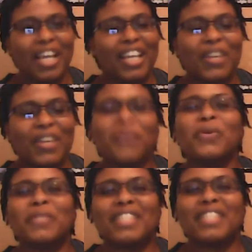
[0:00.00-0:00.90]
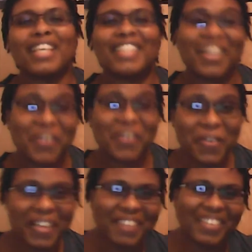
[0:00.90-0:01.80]
you know, those things. I grow
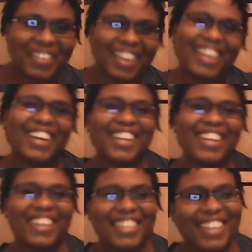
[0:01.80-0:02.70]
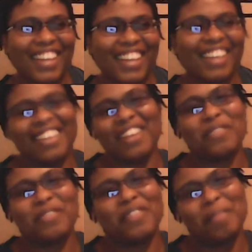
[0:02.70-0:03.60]
them and they're in container, then I
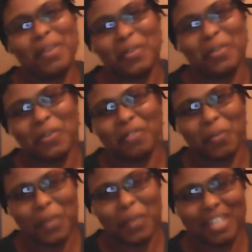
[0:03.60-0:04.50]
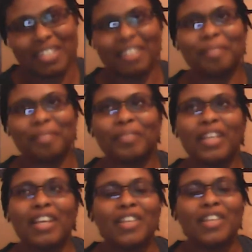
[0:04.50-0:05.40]
move them indoor for winter.
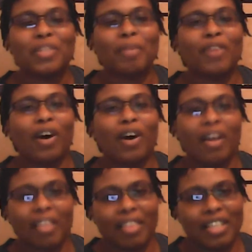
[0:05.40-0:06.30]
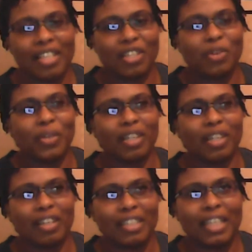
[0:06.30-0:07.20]
Some of the other things I grow in
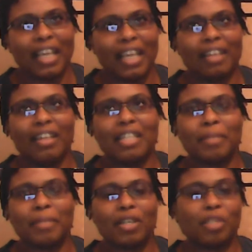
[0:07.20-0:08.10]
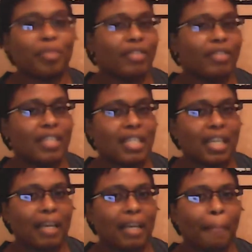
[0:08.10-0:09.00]
container is because
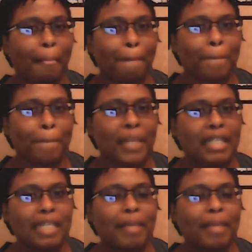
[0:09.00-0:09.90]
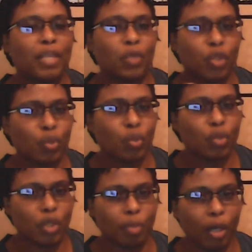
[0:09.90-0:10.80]
previously the space was too
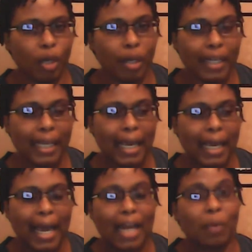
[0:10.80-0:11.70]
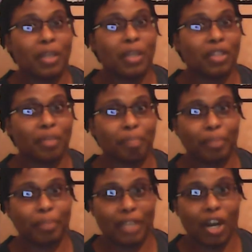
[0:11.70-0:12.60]
small and I want to
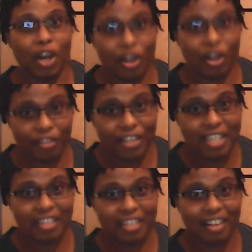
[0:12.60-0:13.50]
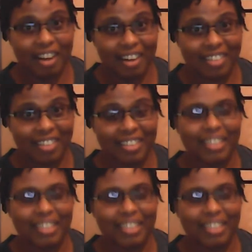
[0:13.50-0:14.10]
put a lot of things in the garden